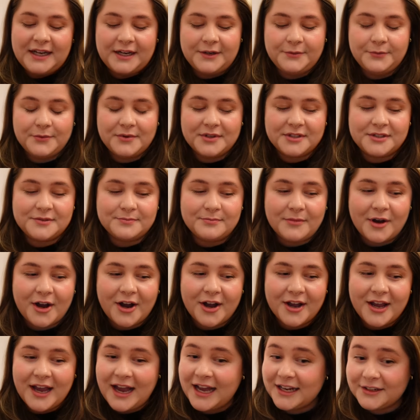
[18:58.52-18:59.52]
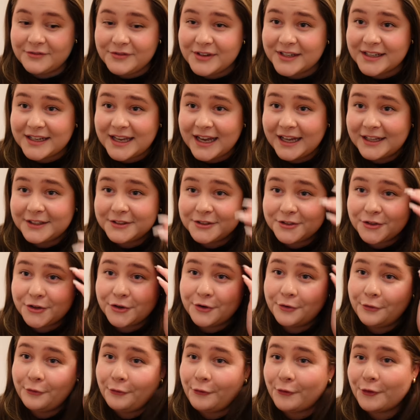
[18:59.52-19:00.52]
that was my advent
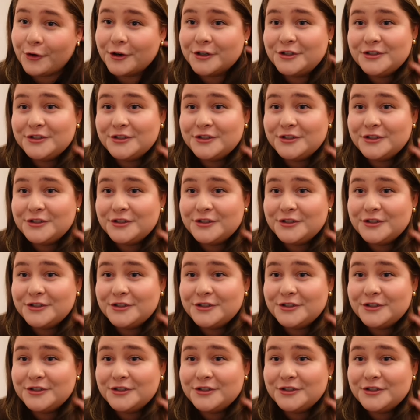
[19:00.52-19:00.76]
calendar for